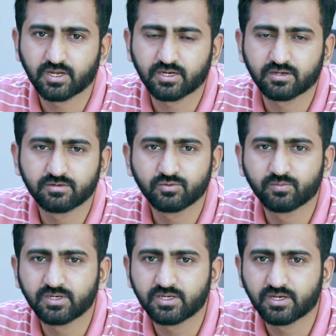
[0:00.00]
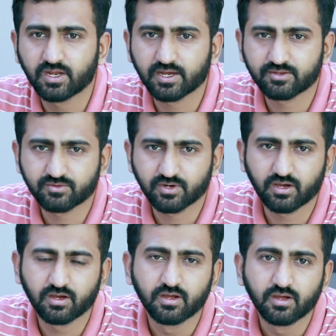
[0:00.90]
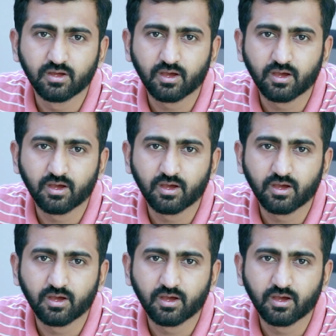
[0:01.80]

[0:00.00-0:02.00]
that you may need extra